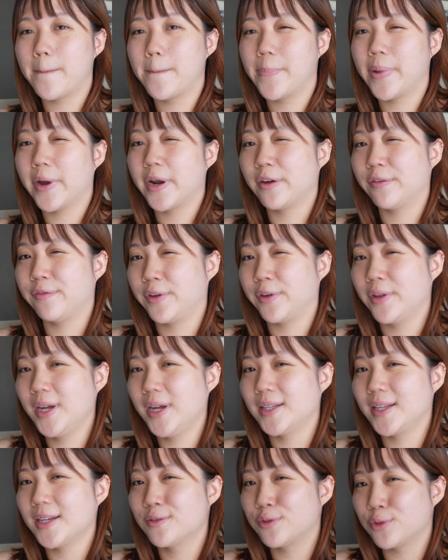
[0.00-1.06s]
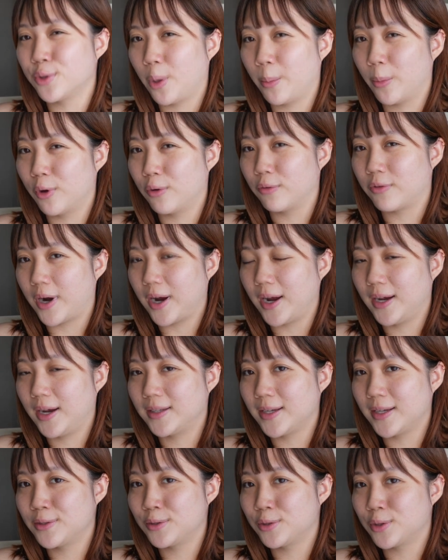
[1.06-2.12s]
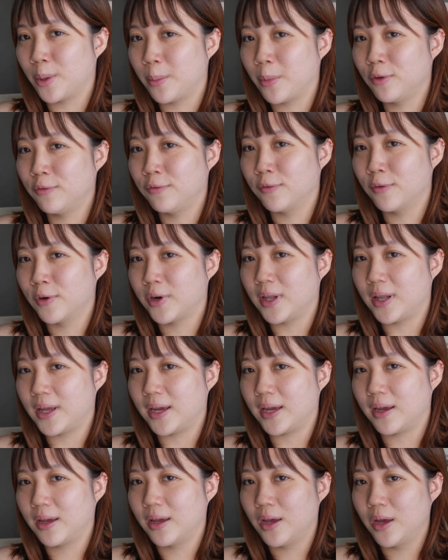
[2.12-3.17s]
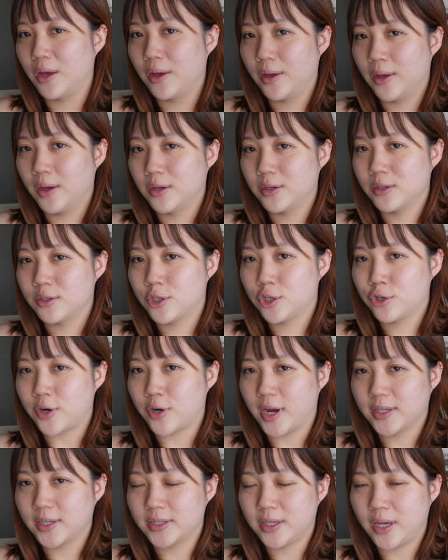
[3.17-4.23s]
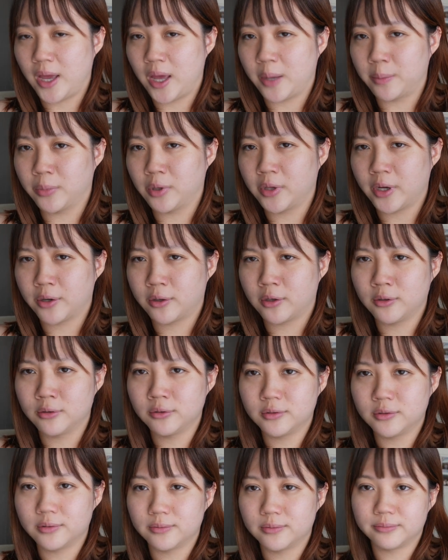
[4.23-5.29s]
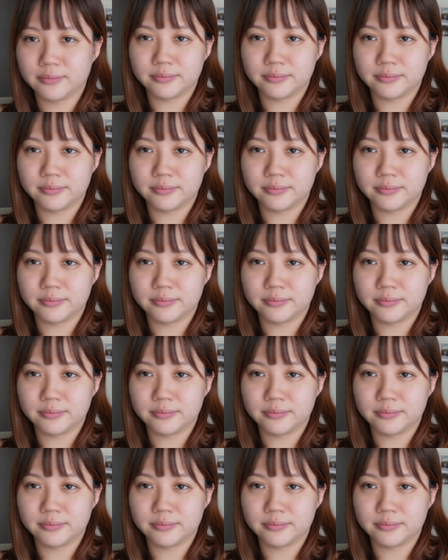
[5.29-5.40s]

But I feel like that's normal, right? That's normal for like shrugs and boleros.